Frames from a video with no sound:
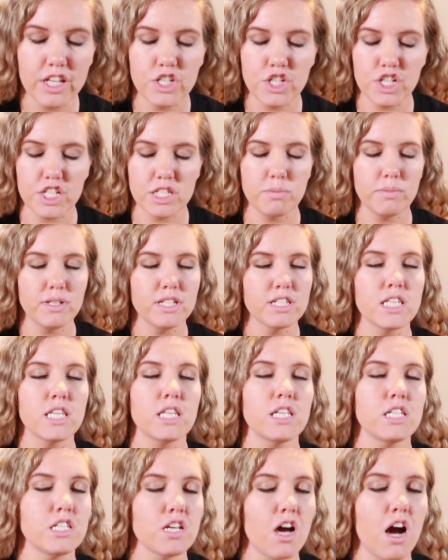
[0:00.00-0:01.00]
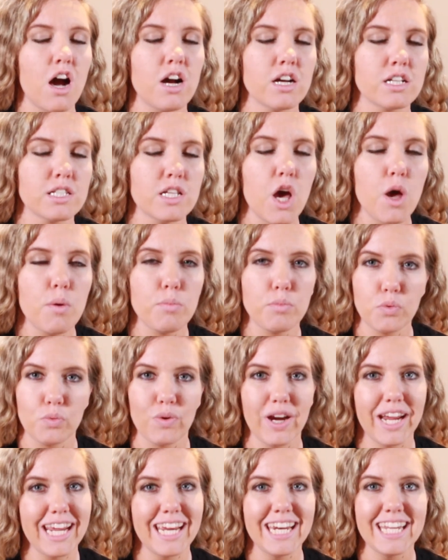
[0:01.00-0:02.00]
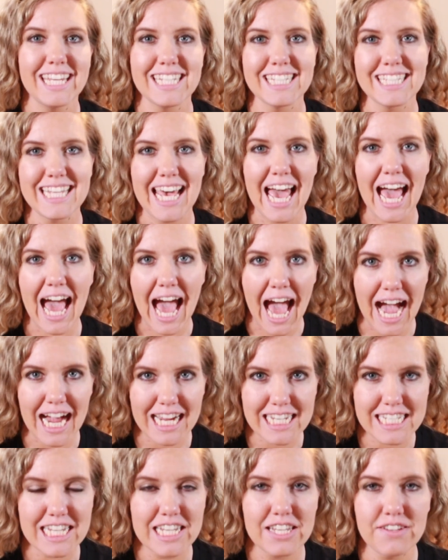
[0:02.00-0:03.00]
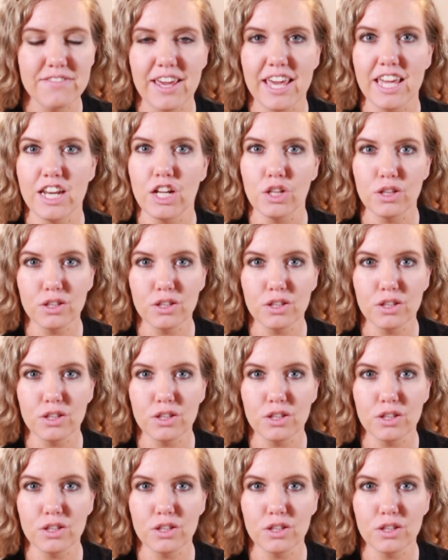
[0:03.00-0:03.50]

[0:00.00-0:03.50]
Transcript: It just means the dog's brain is active and